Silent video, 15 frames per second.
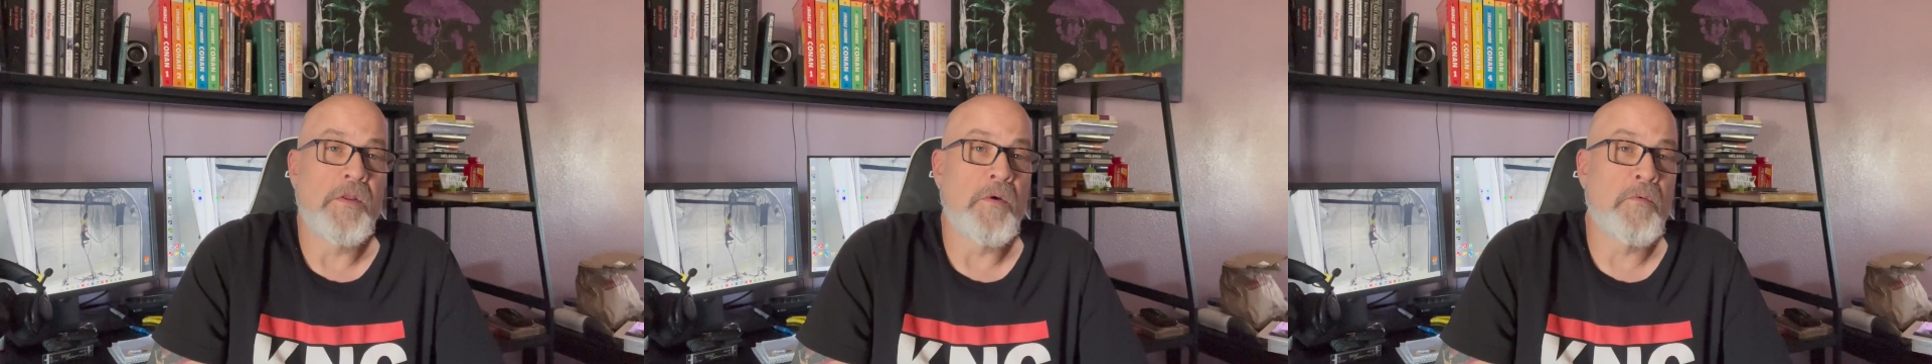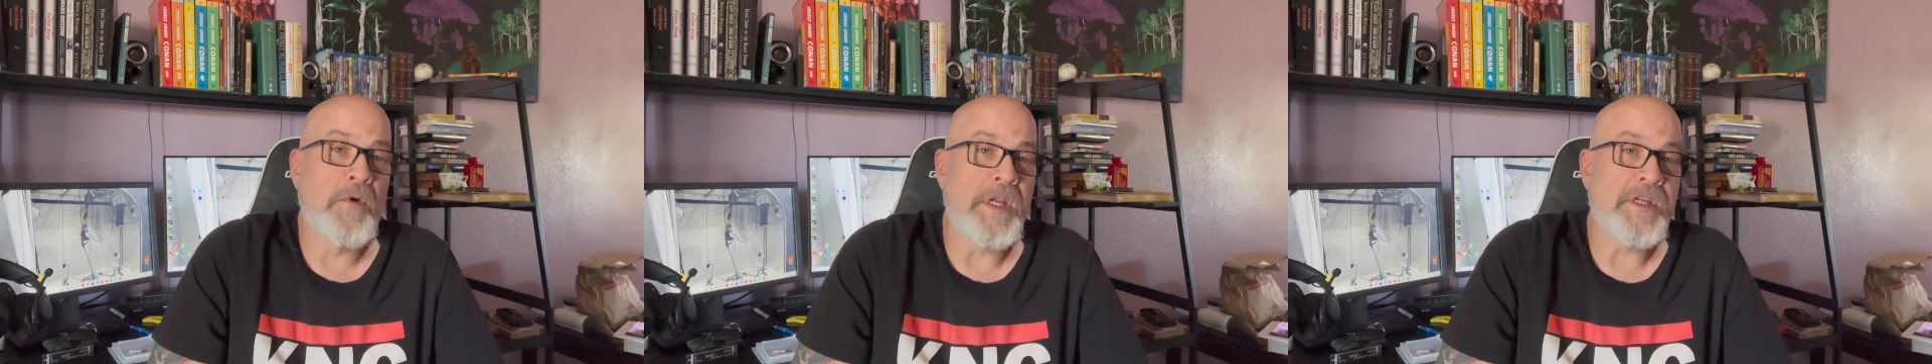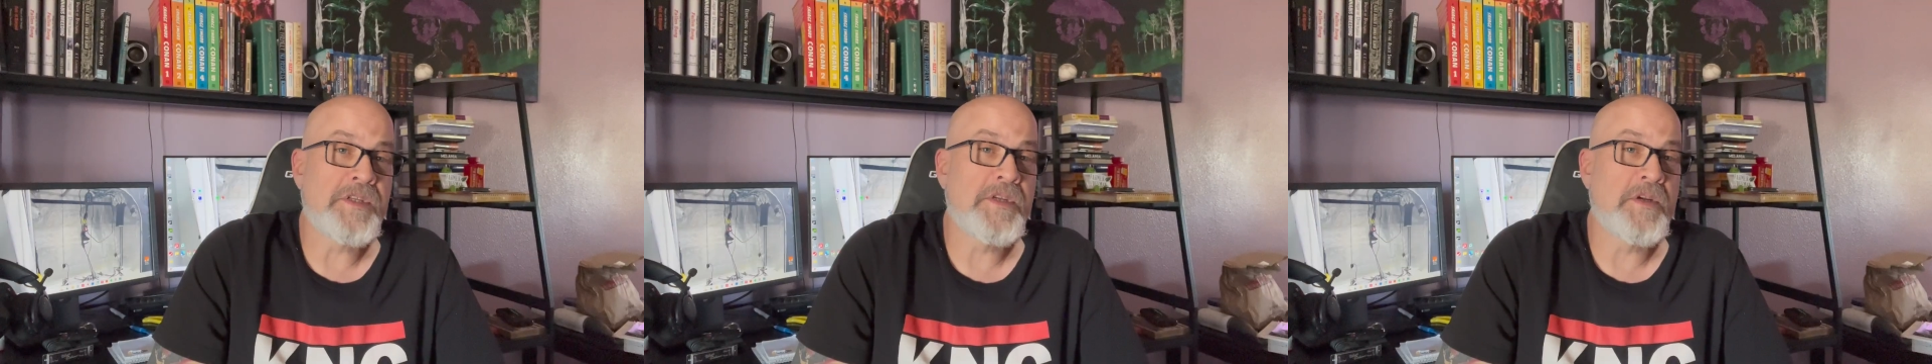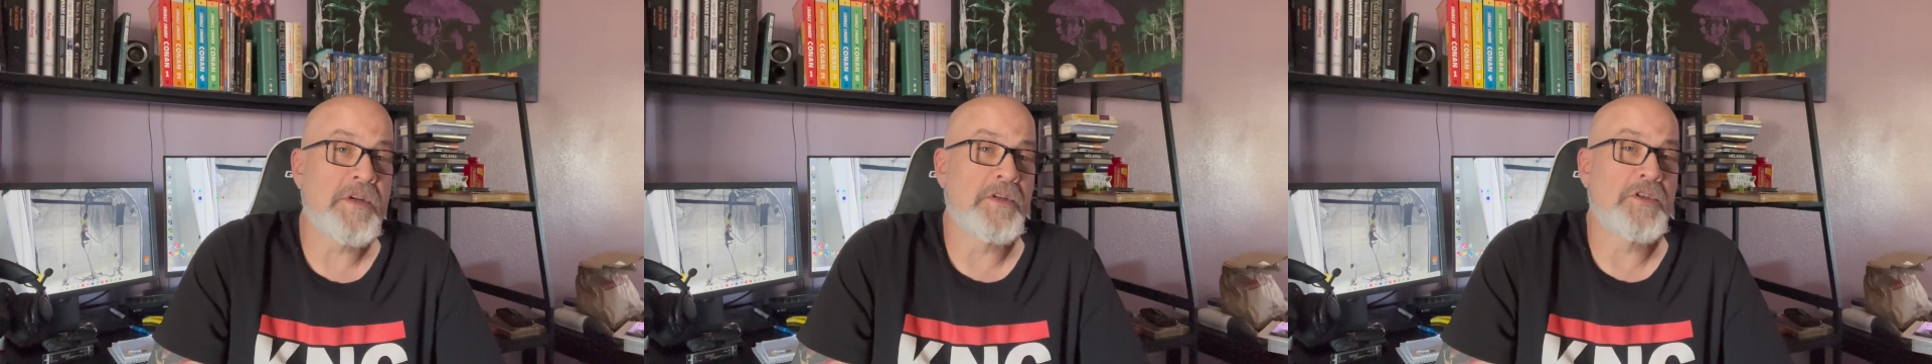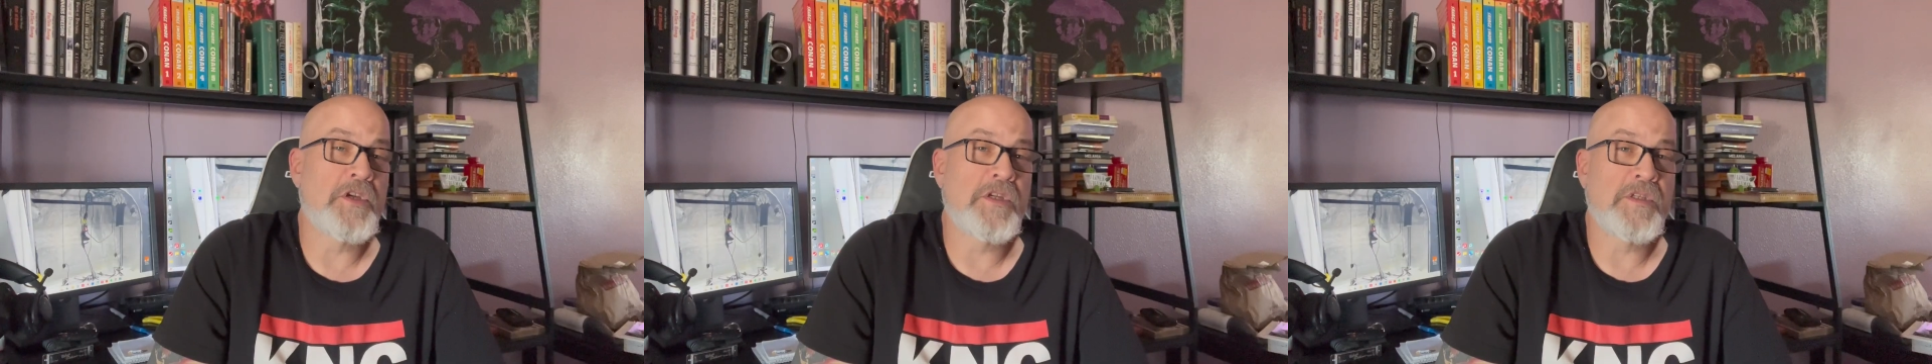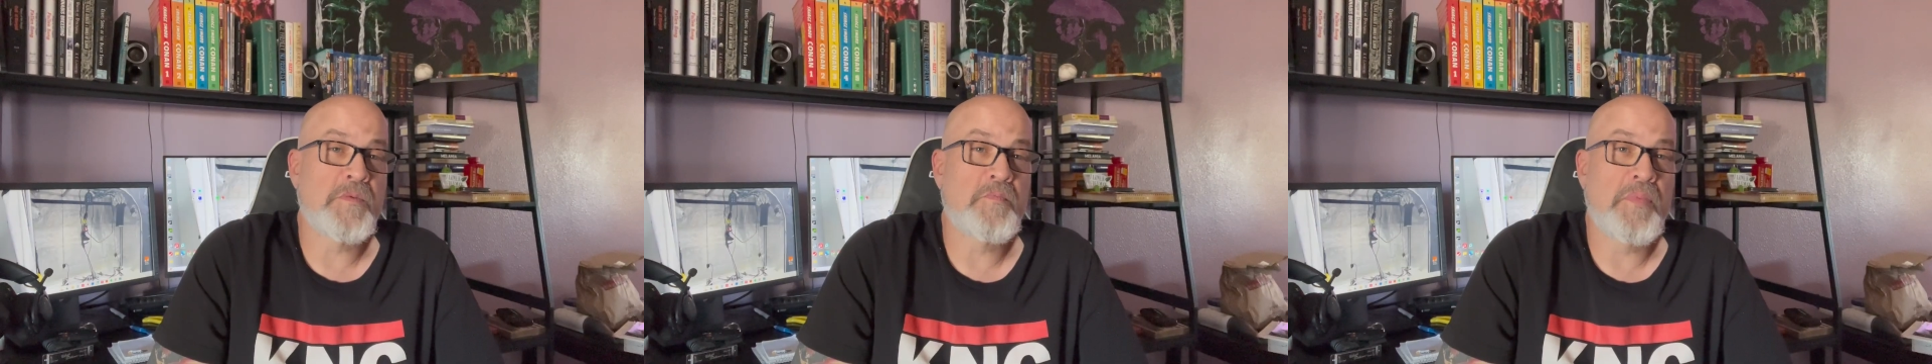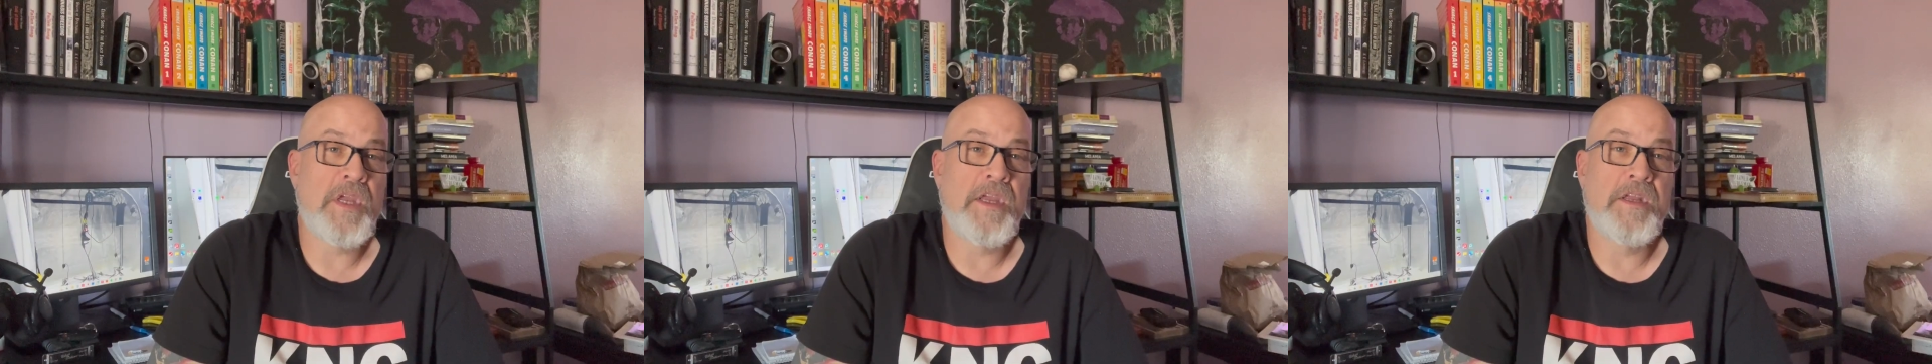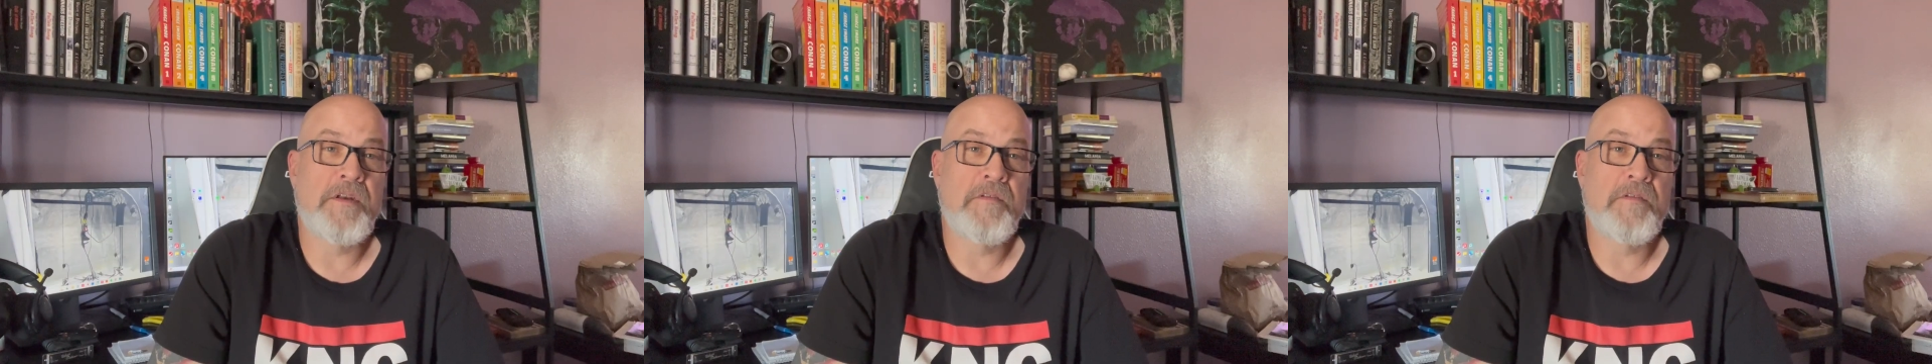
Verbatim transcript: the research has been